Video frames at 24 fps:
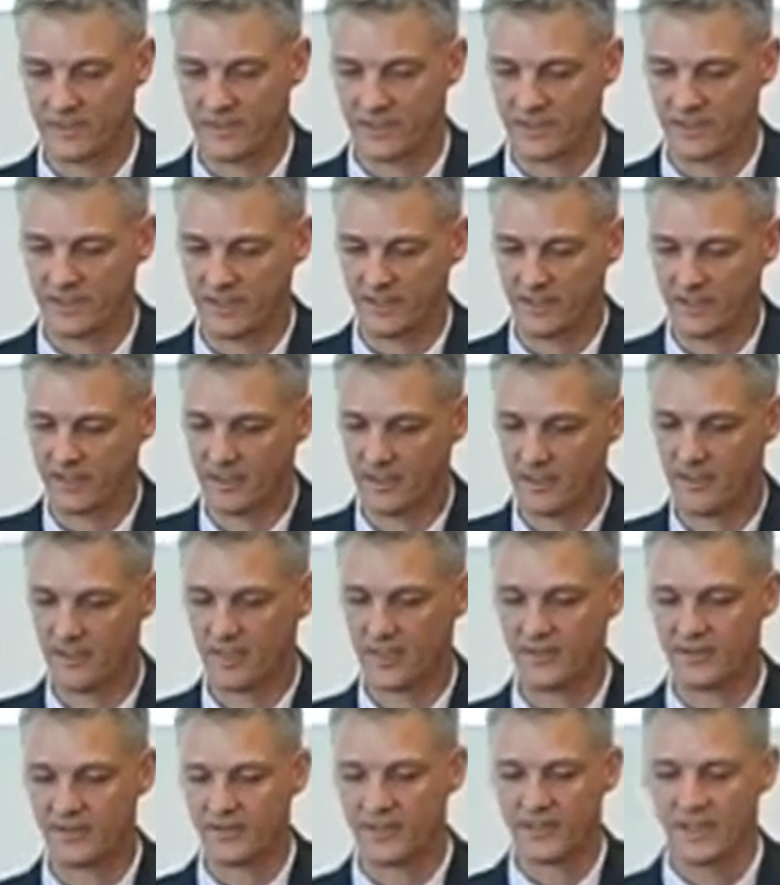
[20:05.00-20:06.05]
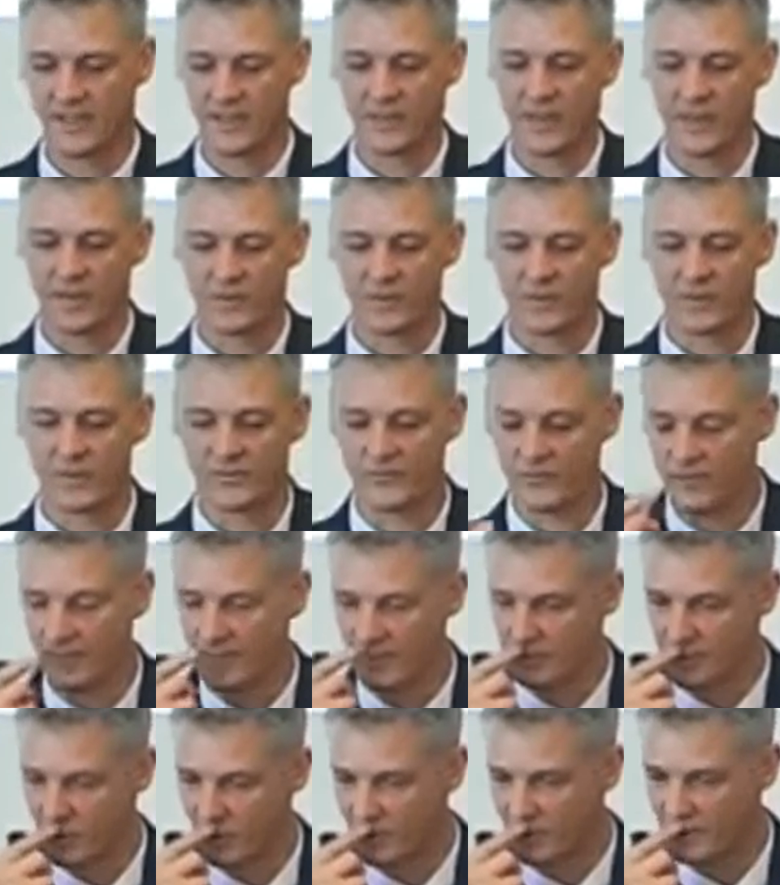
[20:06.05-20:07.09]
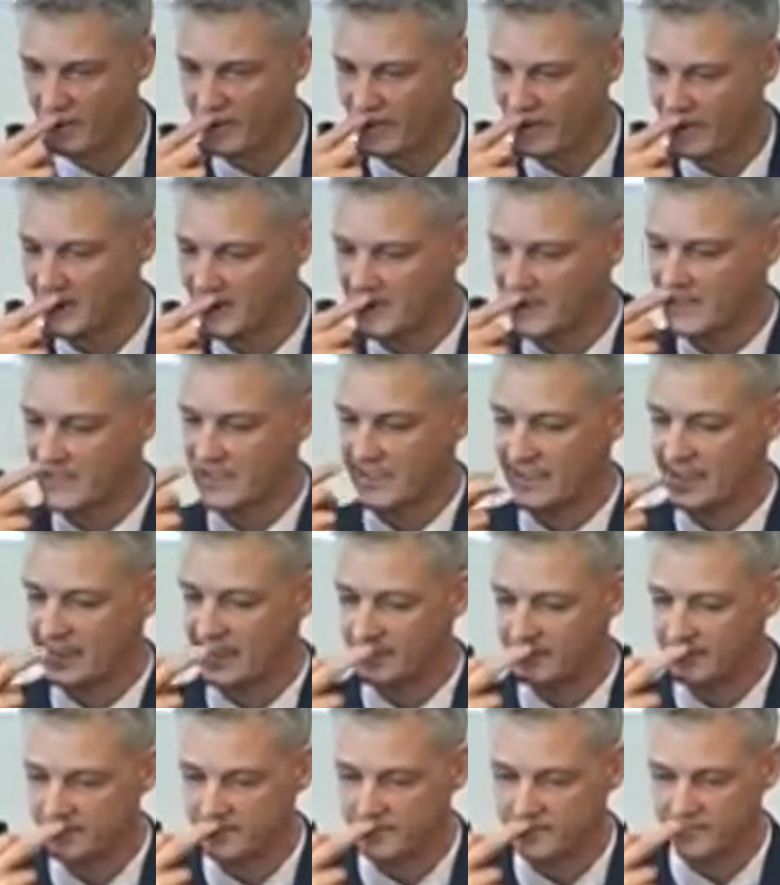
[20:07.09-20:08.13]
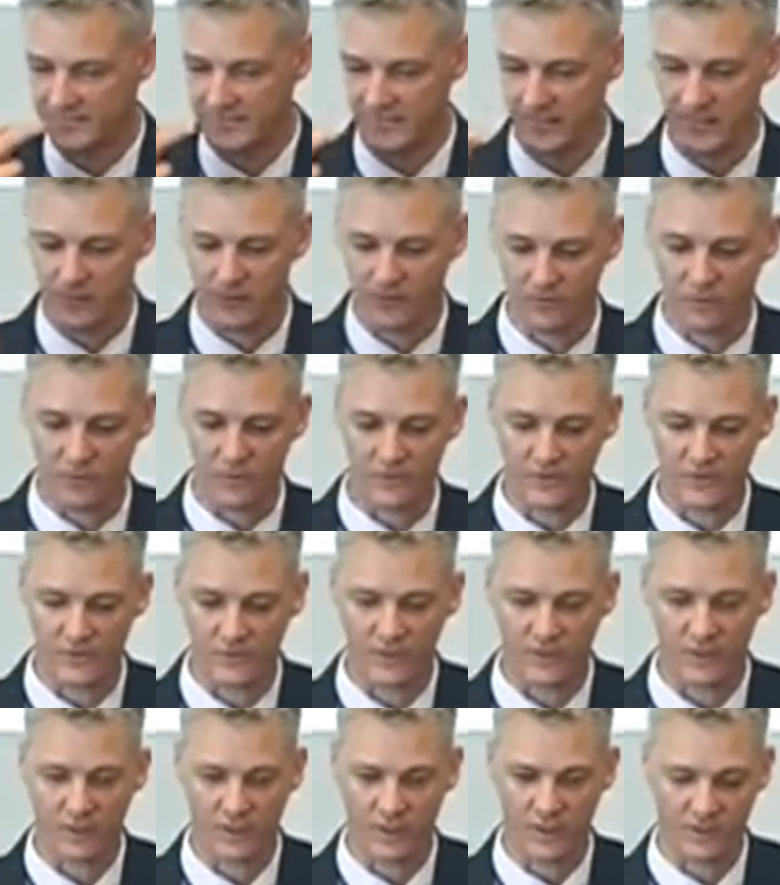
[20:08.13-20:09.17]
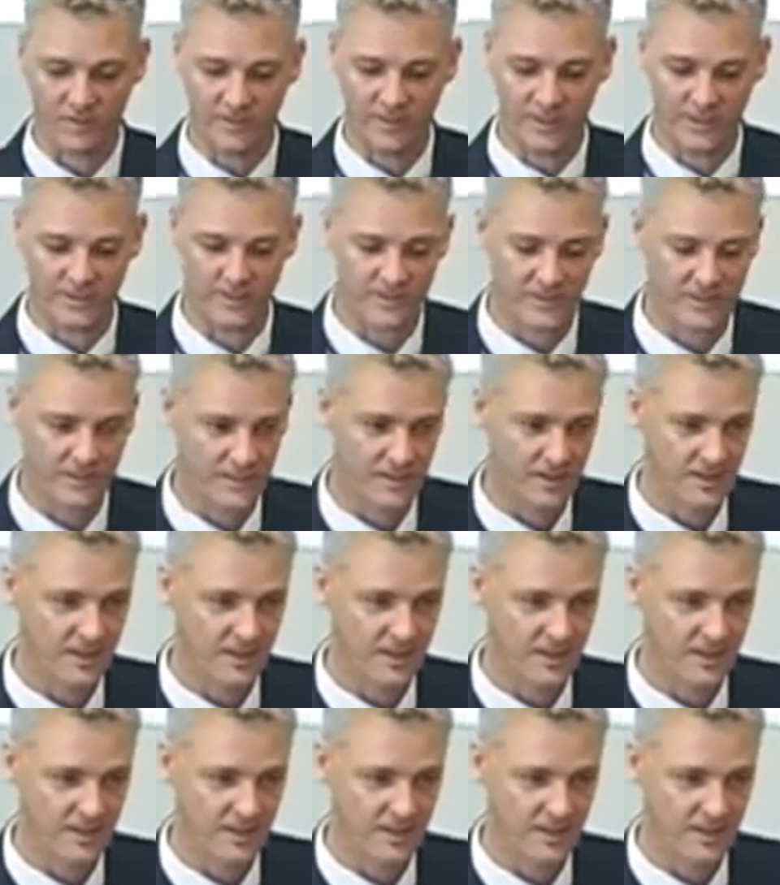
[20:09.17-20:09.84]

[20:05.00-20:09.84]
that's the and one really important thing that Ron was talking about.